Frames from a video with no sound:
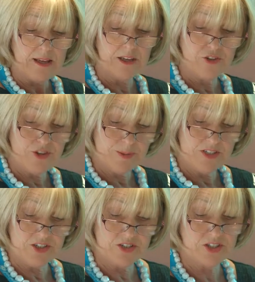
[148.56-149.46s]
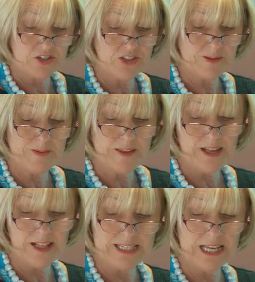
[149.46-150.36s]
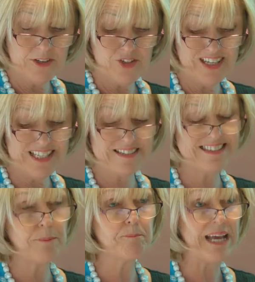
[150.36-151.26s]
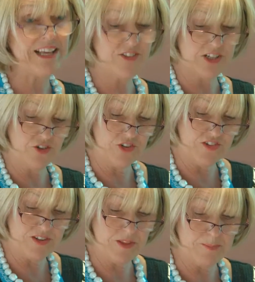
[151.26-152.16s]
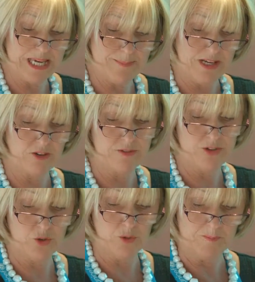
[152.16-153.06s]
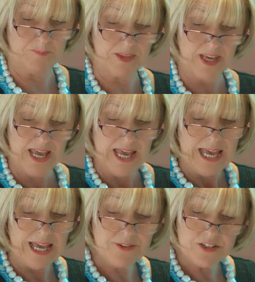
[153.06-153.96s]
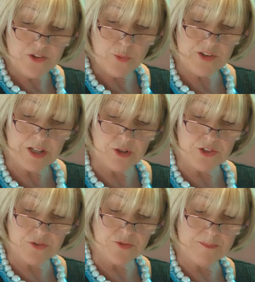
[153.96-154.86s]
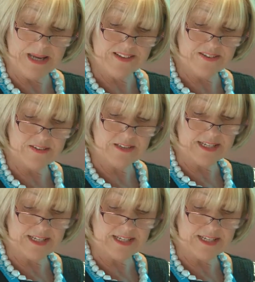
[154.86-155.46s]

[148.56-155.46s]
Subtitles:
contributed to a holistic best interest of the baby review. Evidence was included from medicine